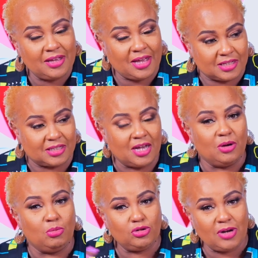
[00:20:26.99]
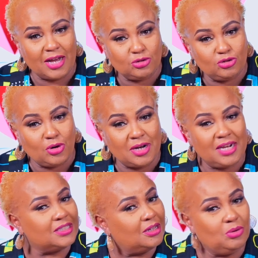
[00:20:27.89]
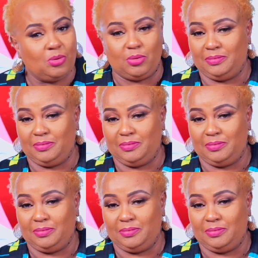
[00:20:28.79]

Yes. Would you like to join us? No.